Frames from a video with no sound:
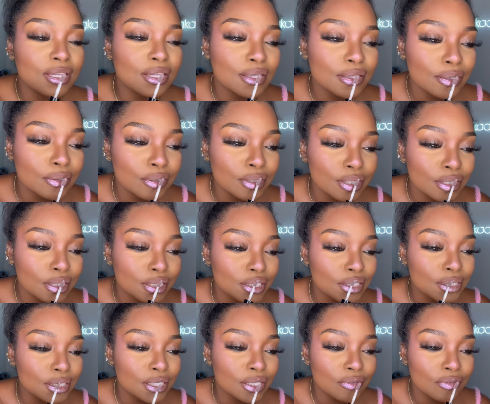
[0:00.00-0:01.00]
don't you
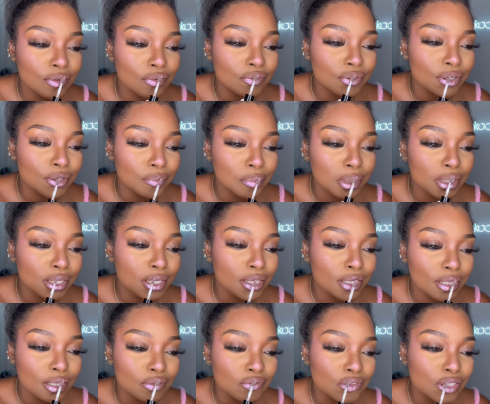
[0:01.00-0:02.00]
just love it when a plan
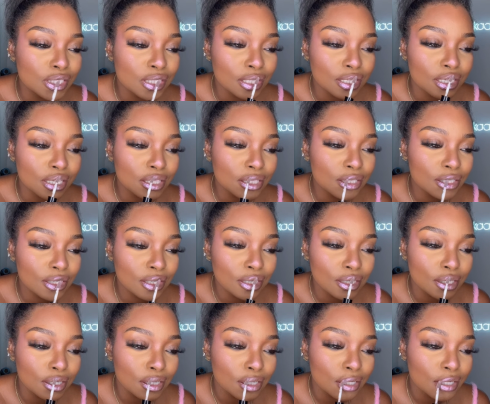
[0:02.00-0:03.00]
comes together?
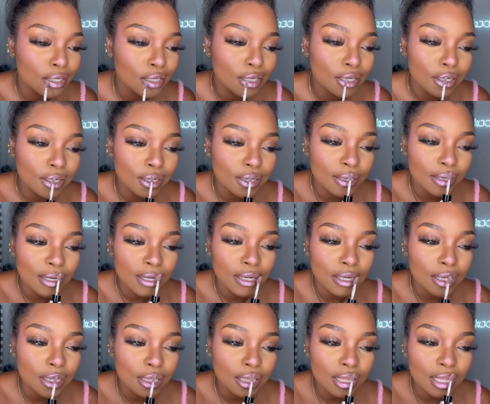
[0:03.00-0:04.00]

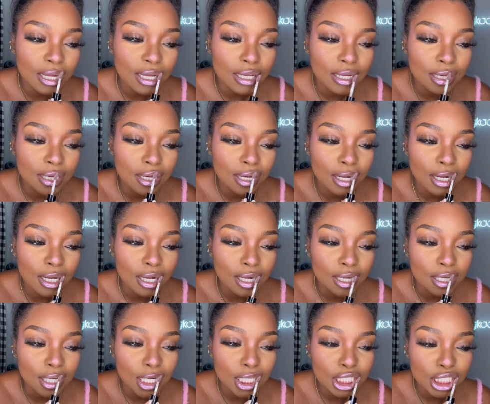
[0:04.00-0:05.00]
Like,
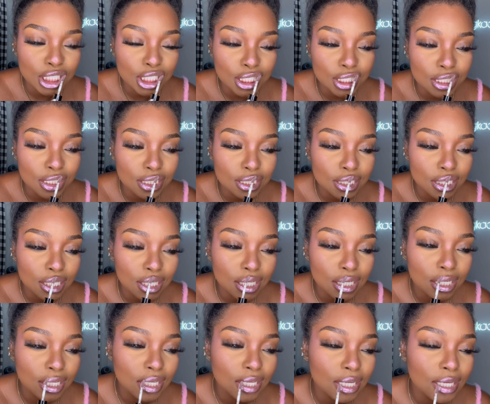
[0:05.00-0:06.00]
gosh,
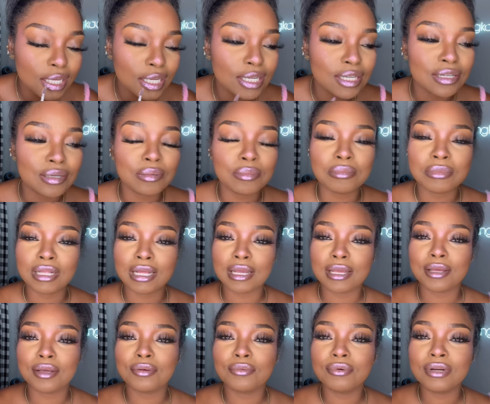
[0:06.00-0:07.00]
damn,
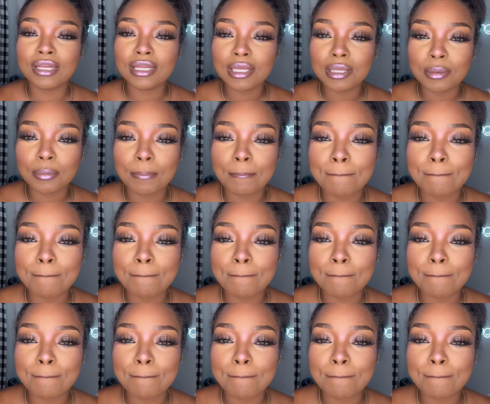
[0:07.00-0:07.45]
like, what?